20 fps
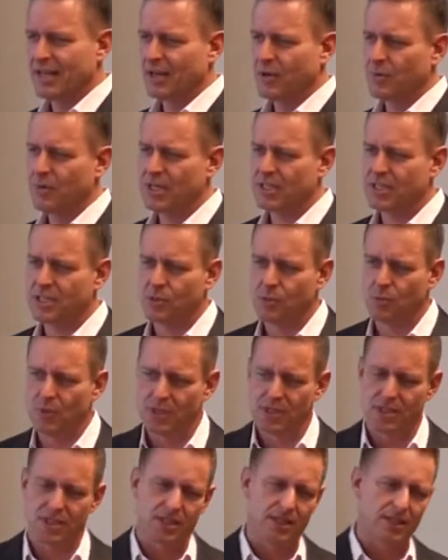question,
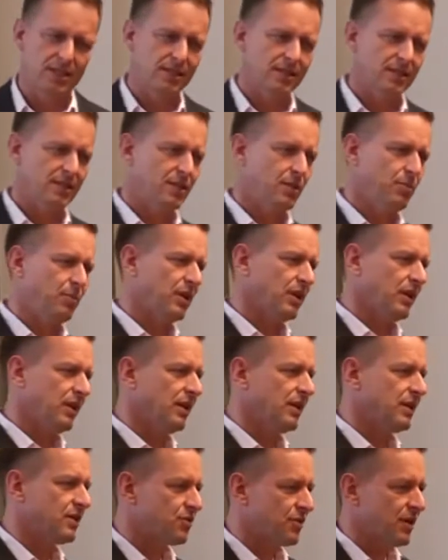which is
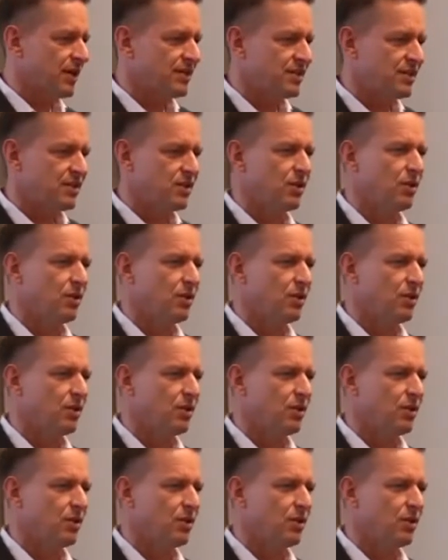typically addressed